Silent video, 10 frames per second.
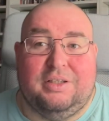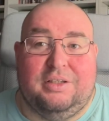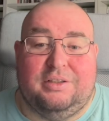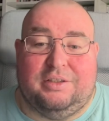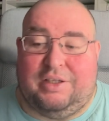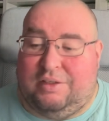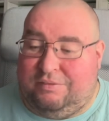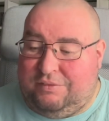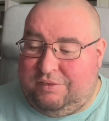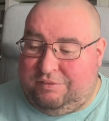So yeah,
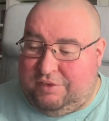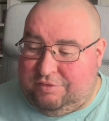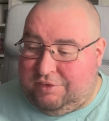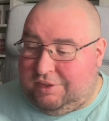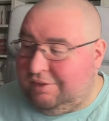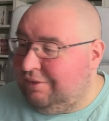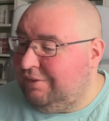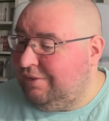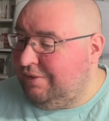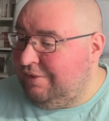pretty thick.
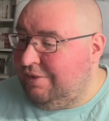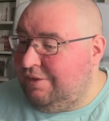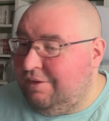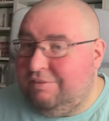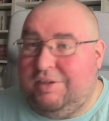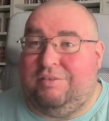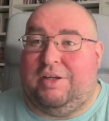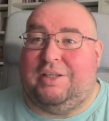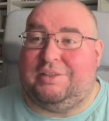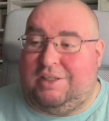But anyway,
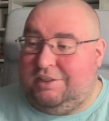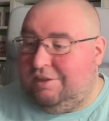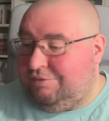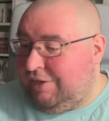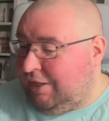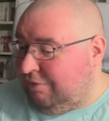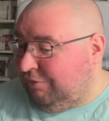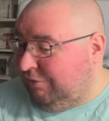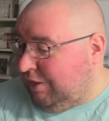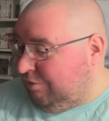that's enough about that. I
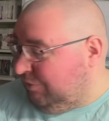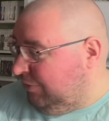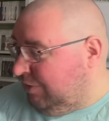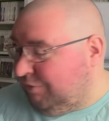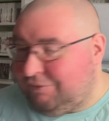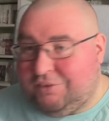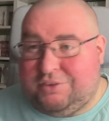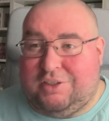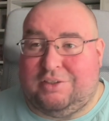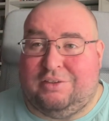bought that for another
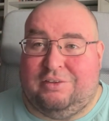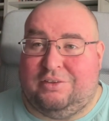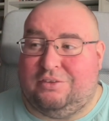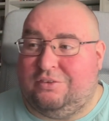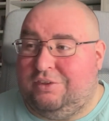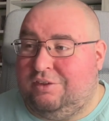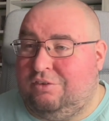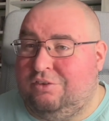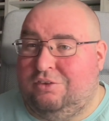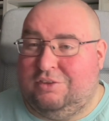project so I can screw it to
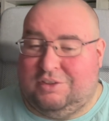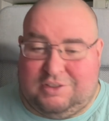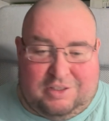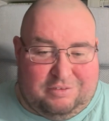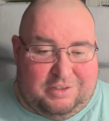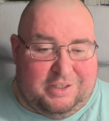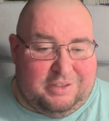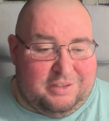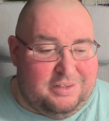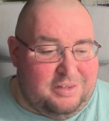doors and stuff like
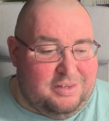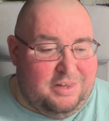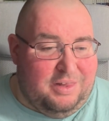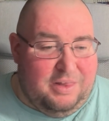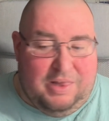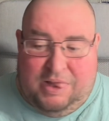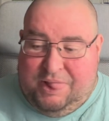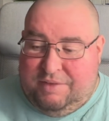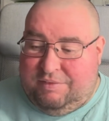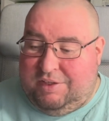that.
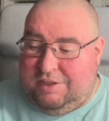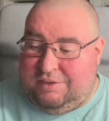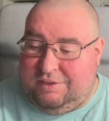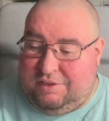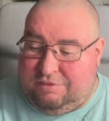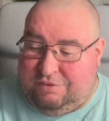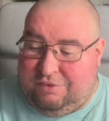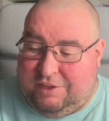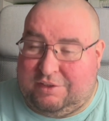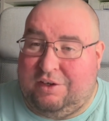But yeah, I
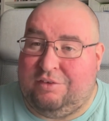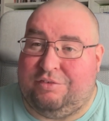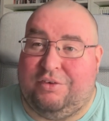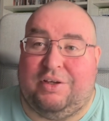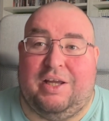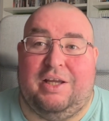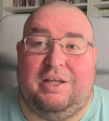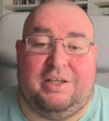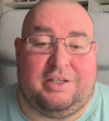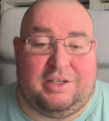thought I'd go through now
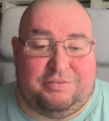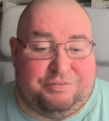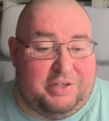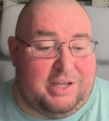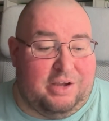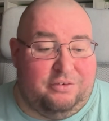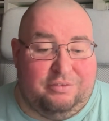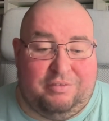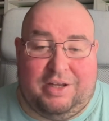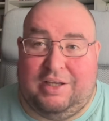and pick out all
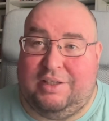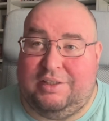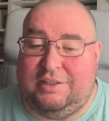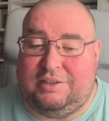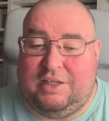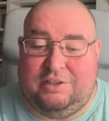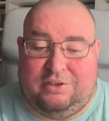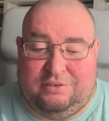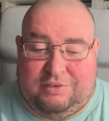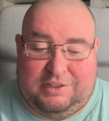my
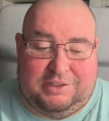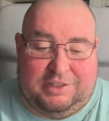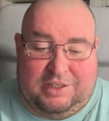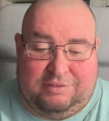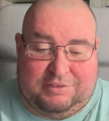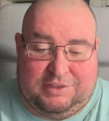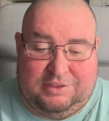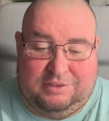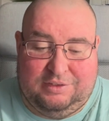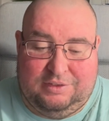Nintendo racing games.
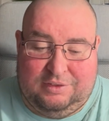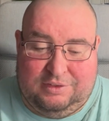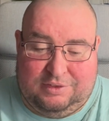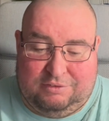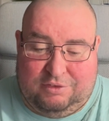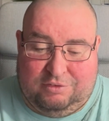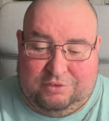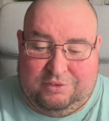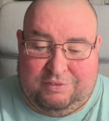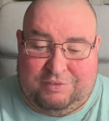So we've gone
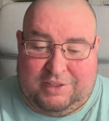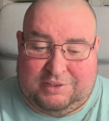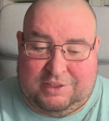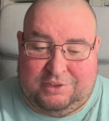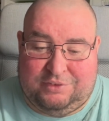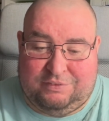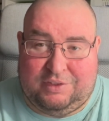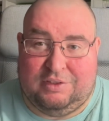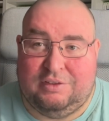through on the PlayStation 1.